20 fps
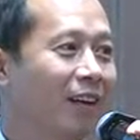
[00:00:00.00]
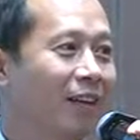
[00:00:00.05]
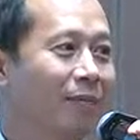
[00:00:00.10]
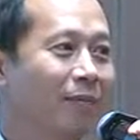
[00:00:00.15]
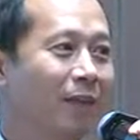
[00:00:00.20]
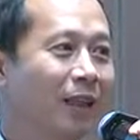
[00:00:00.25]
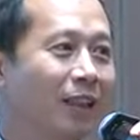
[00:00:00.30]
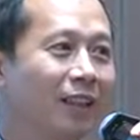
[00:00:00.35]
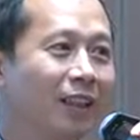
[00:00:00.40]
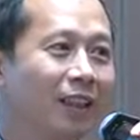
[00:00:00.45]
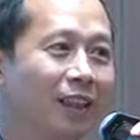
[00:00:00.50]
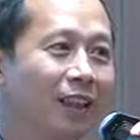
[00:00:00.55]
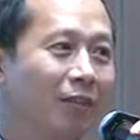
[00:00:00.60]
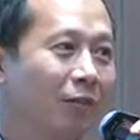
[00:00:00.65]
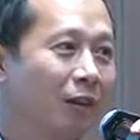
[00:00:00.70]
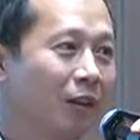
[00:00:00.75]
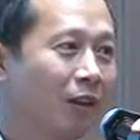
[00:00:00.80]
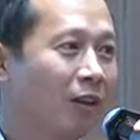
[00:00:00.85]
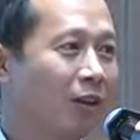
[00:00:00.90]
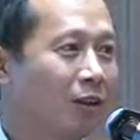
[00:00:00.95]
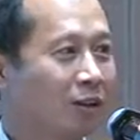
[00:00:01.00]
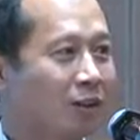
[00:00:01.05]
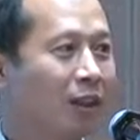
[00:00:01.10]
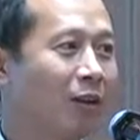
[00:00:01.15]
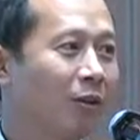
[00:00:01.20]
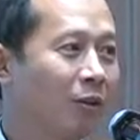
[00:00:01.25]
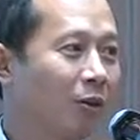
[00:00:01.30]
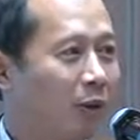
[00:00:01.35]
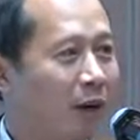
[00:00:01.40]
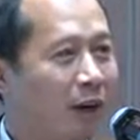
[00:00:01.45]
Basically, we lost
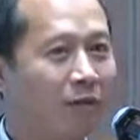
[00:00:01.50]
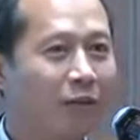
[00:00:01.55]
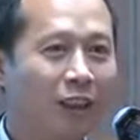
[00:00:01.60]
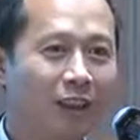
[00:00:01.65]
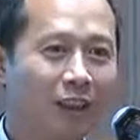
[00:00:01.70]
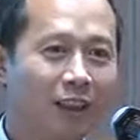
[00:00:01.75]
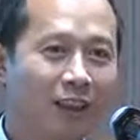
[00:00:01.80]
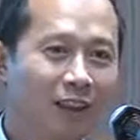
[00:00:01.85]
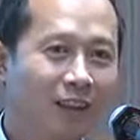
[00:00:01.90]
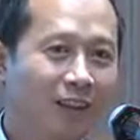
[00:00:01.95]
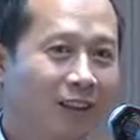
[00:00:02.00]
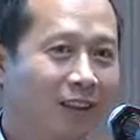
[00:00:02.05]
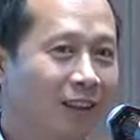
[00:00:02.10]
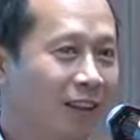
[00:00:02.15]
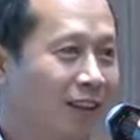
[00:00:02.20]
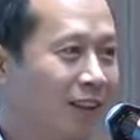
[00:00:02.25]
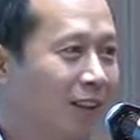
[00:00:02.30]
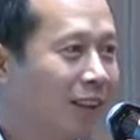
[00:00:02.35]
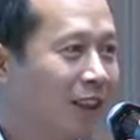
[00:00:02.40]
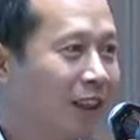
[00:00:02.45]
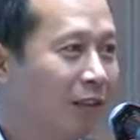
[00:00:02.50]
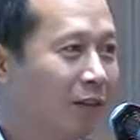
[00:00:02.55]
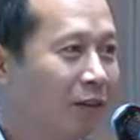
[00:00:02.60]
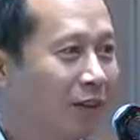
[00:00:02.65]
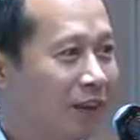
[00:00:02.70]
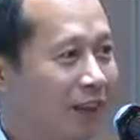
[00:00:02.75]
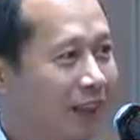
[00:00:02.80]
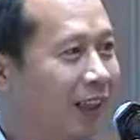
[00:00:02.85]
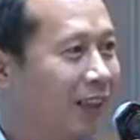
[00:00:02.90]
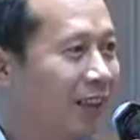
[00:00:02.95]
our gravity kind of